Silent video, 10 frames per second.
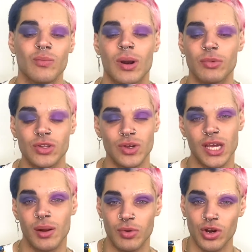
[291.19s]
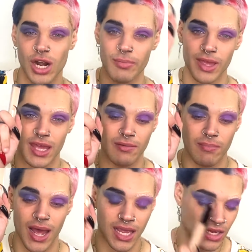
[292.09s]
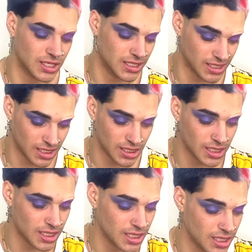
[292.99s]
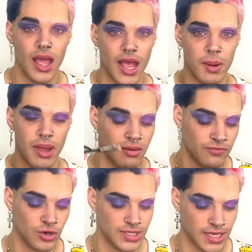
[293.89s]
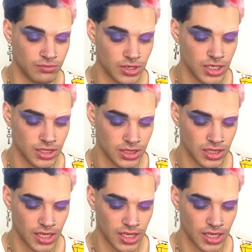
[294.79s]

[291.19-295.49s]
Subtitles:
I'm gonna do again, I'm gonna grab in my concealer and my M410 brush,